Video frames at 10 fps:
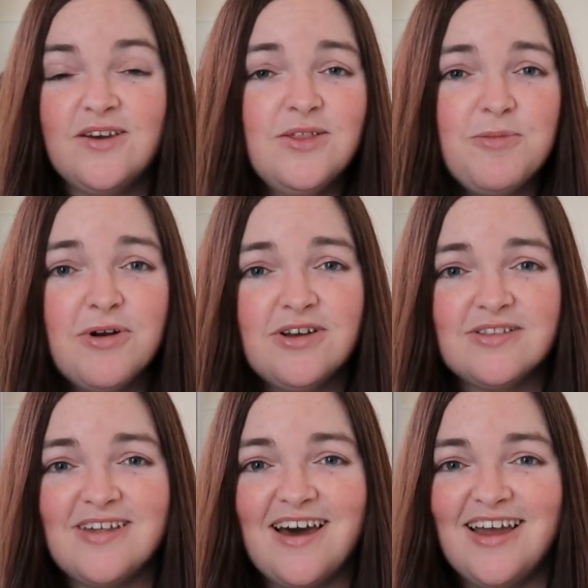The other
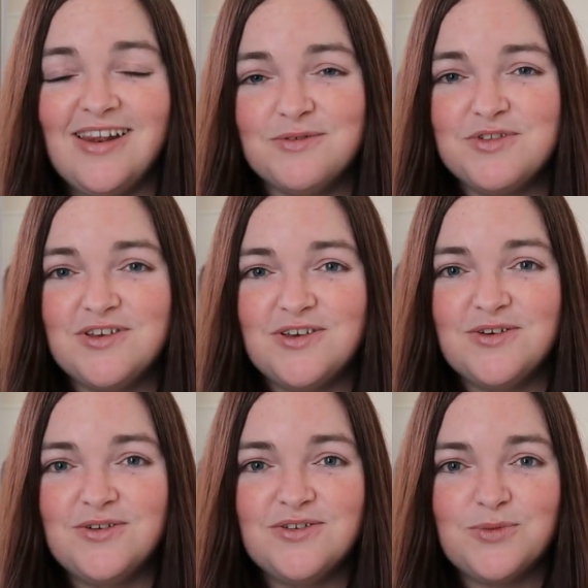product that I love to
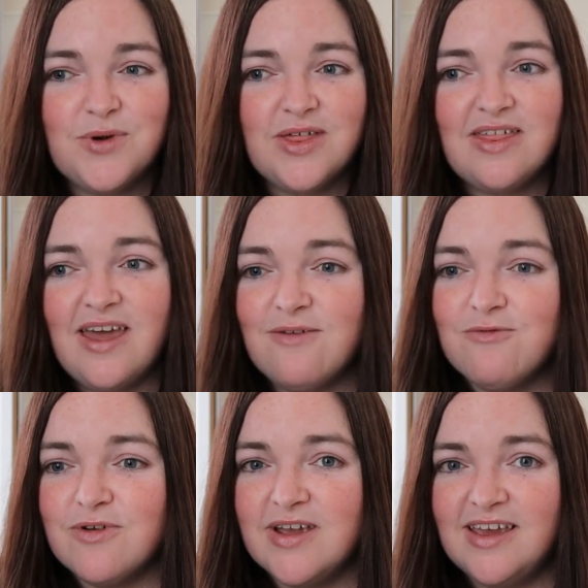use with
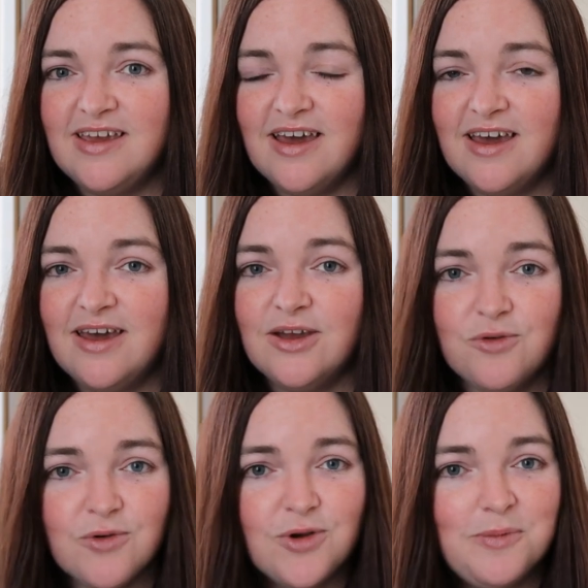every
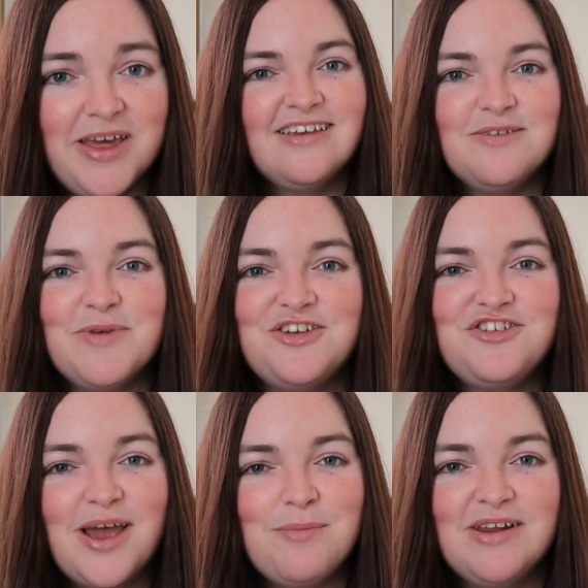groom is my
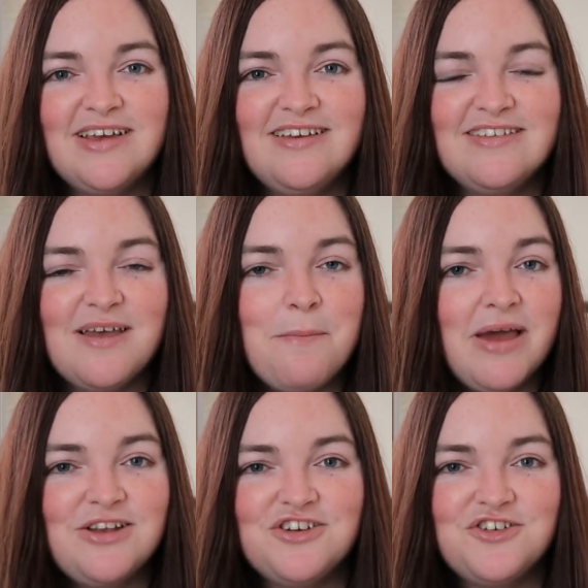Shapley's
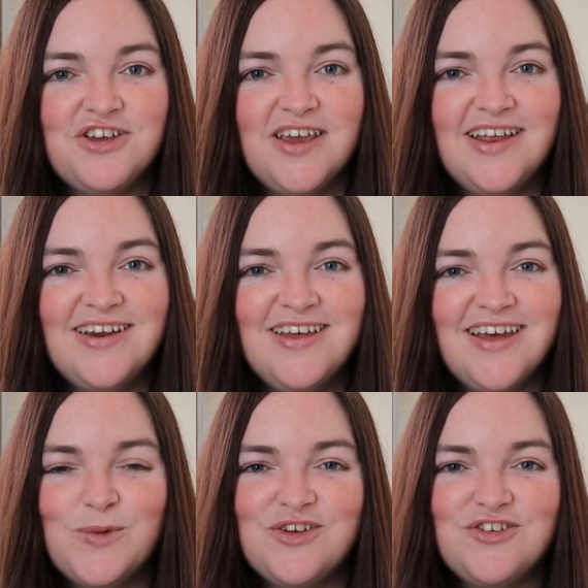Magic Sheen,
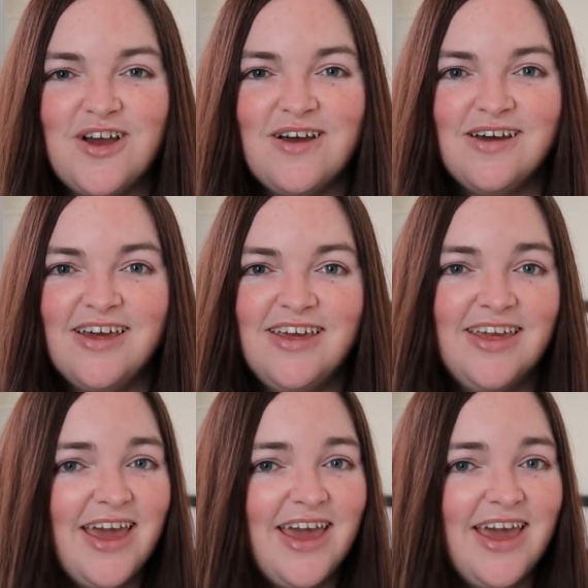which I